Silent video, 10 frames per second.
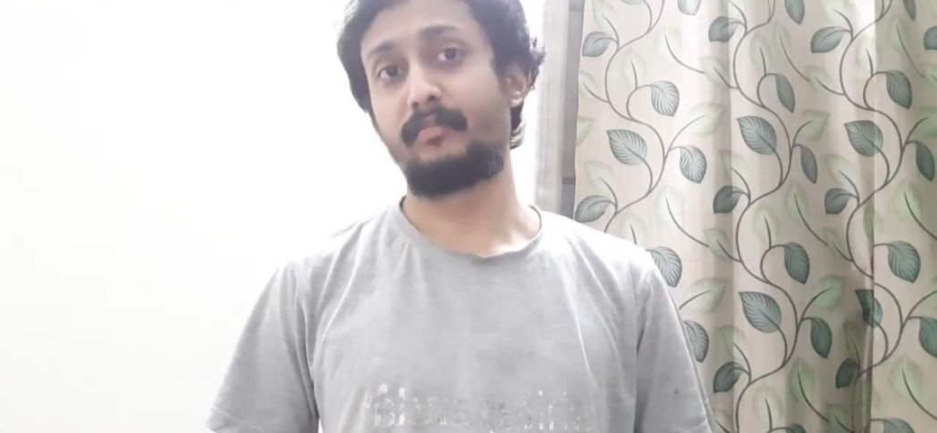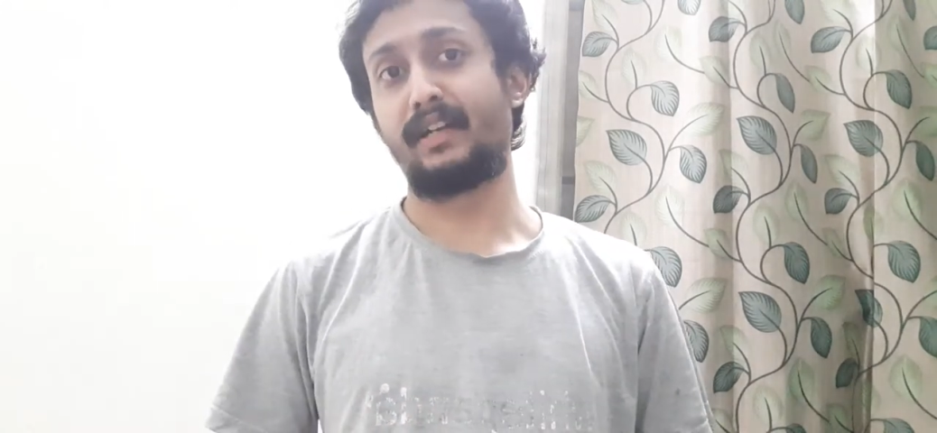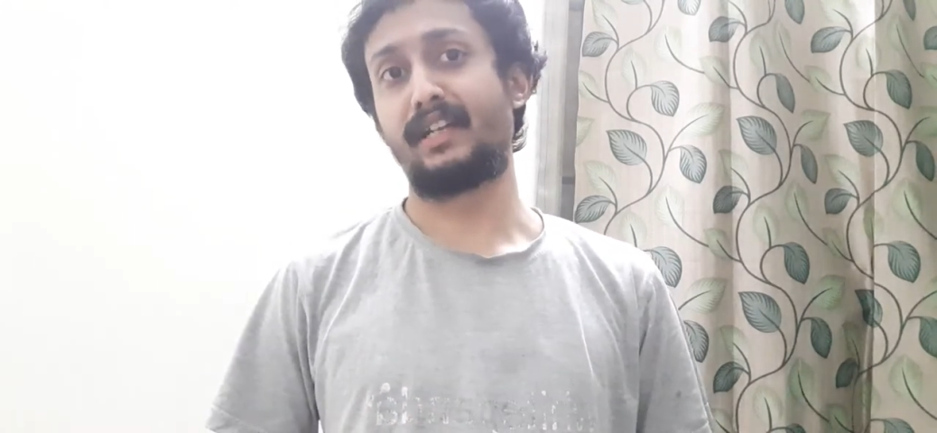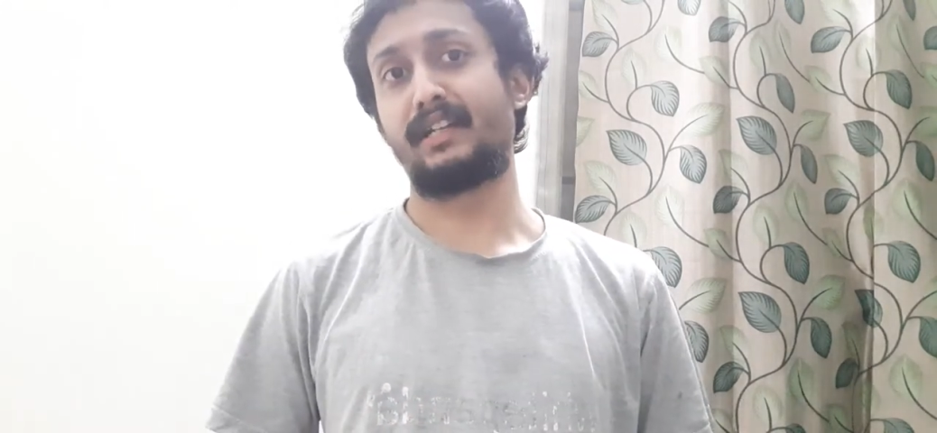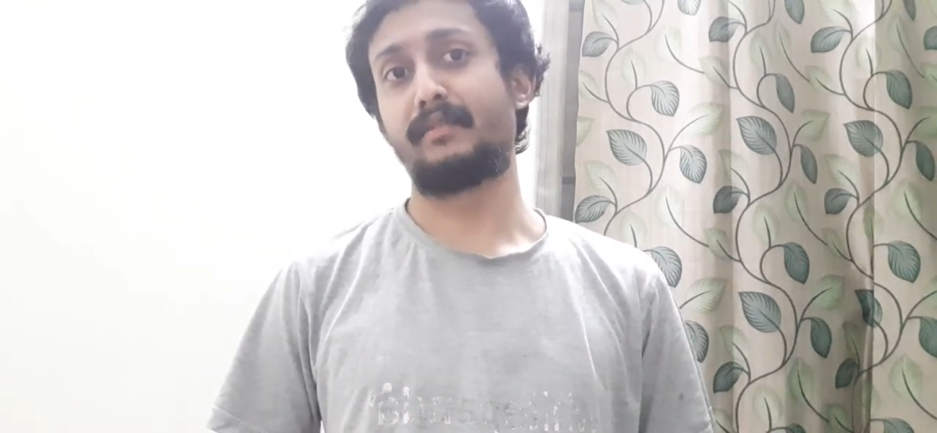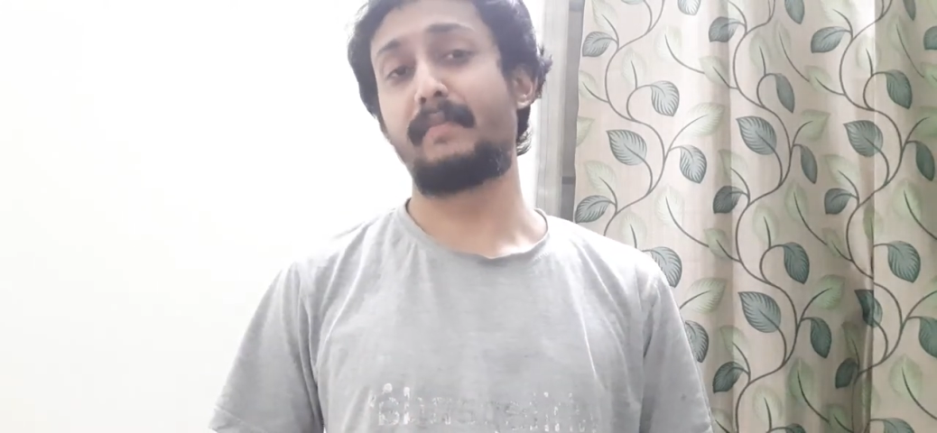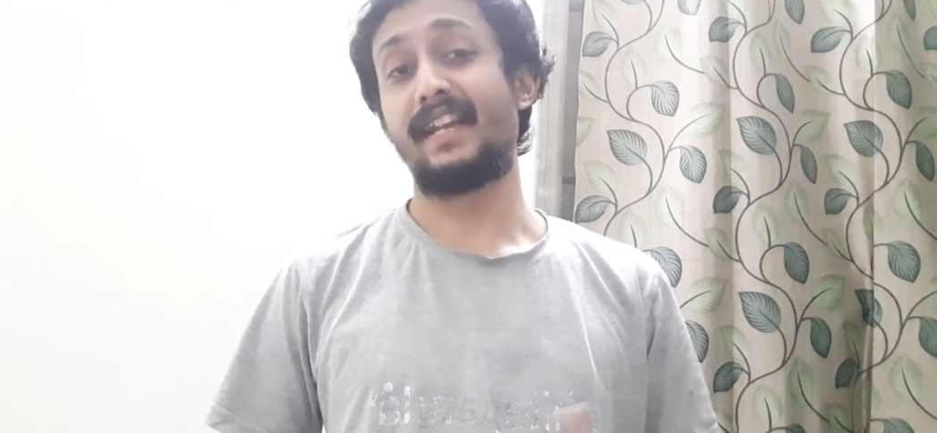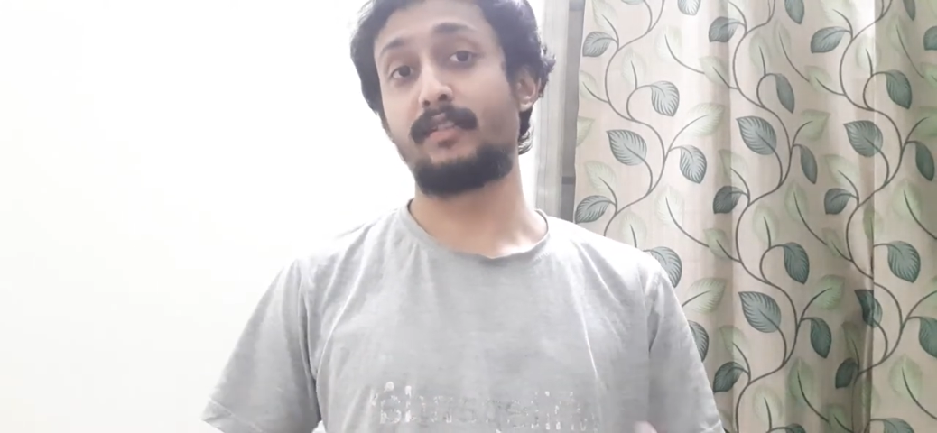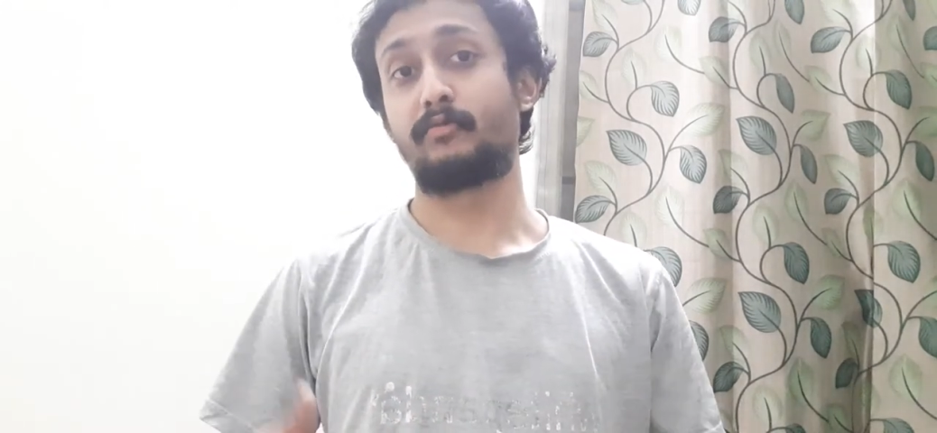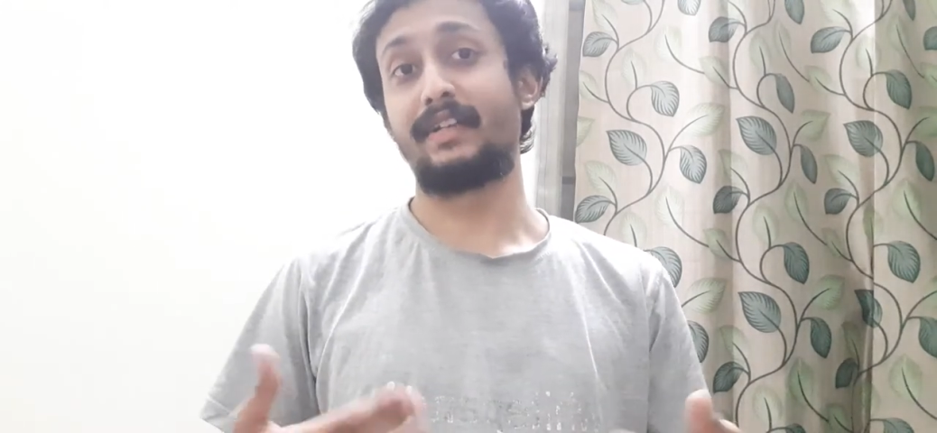my
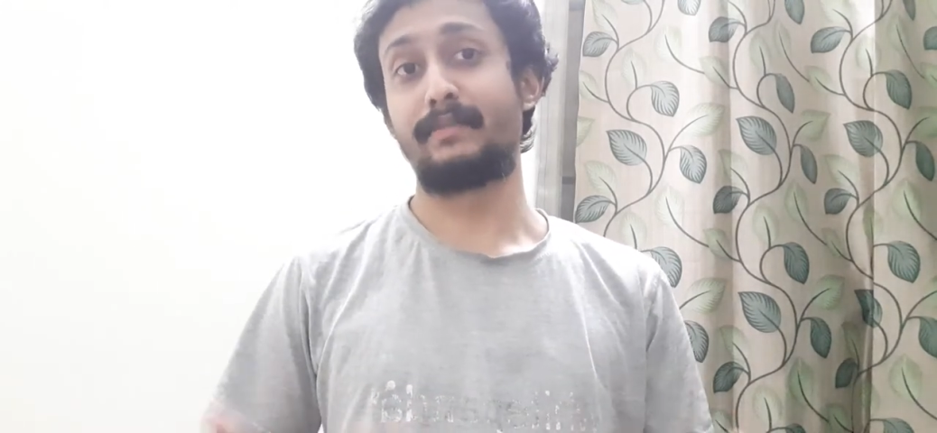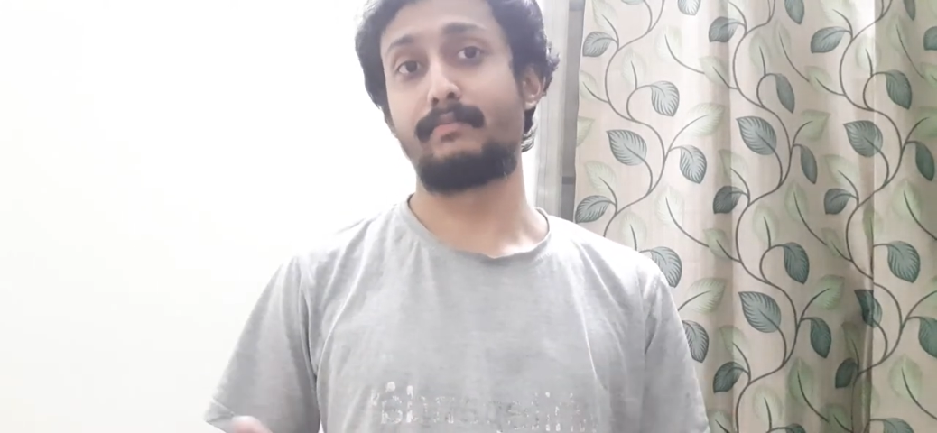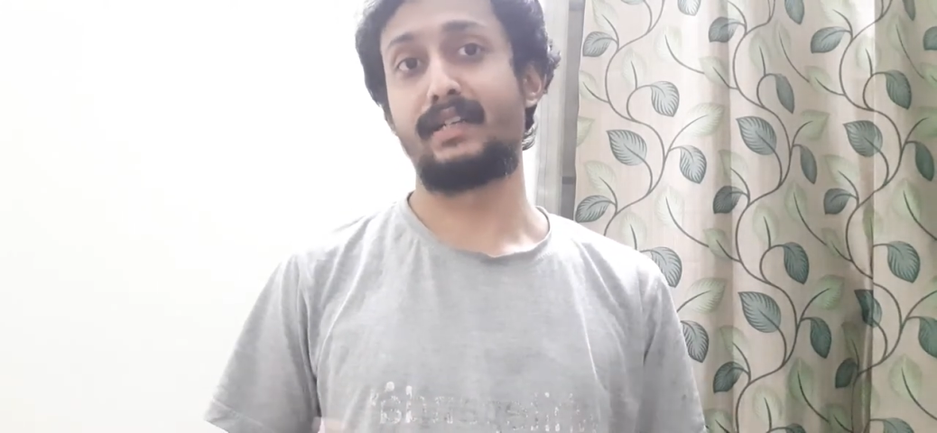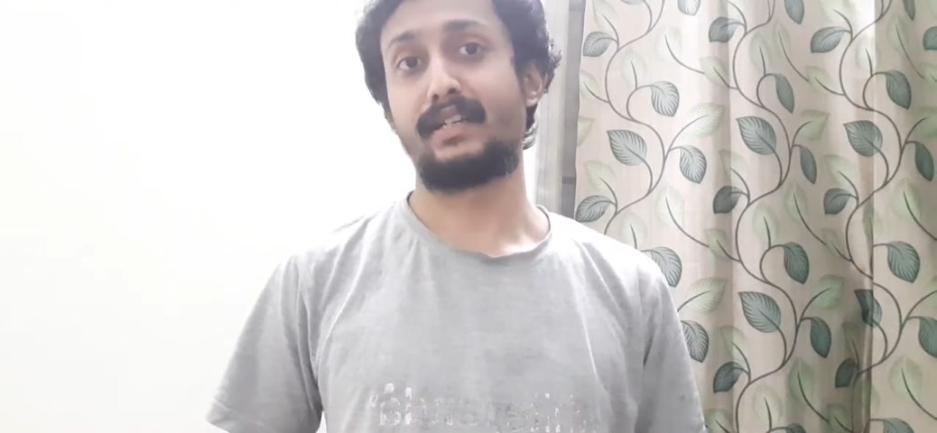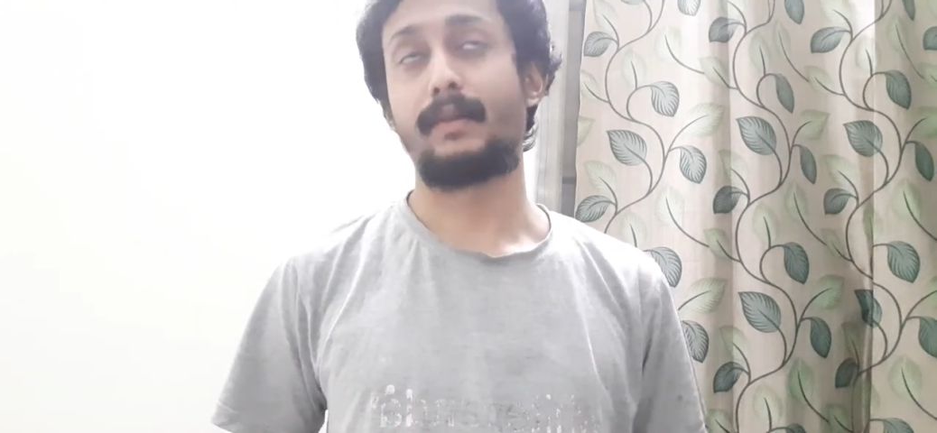medical treatment